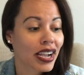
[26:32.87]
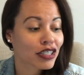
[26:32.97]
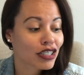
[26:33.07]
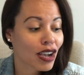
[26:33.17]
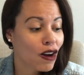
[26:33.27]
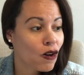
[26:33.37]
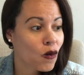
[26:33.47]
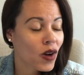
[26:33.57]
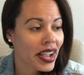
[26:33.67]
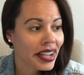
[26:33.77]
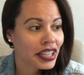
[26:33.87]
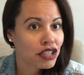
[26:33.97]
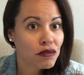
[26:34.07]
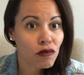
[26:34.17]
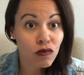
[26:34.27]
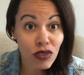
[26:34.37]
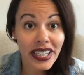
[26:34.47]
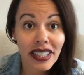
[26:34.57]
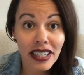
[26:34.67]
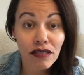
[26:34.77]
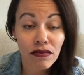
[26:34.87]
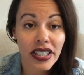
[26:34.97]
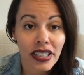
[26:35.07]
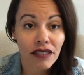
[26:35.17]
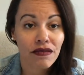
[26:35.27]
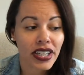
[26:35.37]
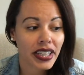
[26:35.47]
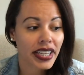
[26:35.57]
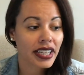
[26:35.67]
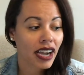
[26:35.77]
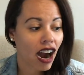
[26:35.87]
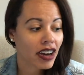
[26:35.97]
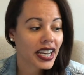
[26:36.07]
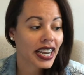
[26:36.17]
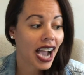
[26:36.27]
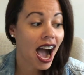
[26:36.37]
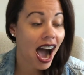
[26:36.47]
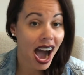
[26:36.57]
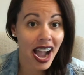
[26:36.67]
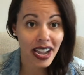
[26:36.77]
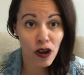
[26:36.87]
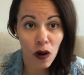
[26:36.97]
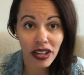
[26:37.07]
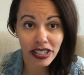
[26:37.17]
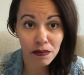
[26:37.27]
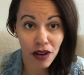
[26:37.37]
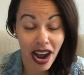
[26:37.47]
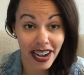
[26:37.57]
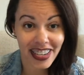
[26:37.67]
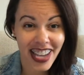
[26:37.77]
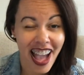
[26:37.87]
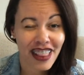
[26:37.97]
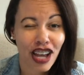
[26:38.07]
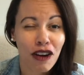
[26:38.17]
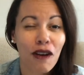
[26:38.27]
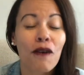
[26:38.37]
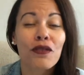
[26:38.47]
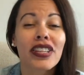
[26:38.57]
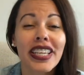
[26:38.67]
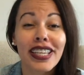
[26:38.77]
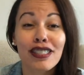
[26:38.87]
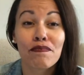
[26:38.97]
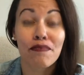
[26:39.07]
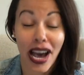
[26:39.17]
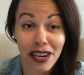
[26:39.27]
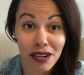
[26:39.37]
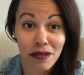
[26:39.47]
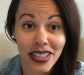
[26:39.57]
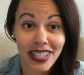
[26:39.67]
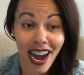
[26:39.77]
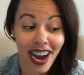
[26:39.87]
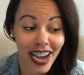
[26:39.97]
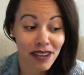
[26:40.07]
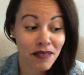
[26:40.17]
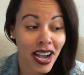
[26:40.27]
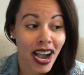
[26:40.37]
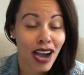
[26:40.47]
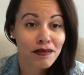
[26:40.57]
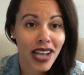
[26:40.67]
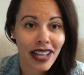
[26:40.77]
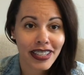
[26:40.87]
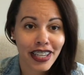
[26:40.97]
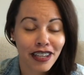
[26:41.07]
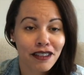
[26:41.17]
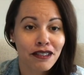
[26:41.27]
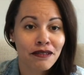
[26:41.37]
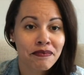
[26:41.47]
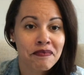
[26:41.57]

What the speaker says: So you really are getting a high quality product that only gets better with time. I'm telling you,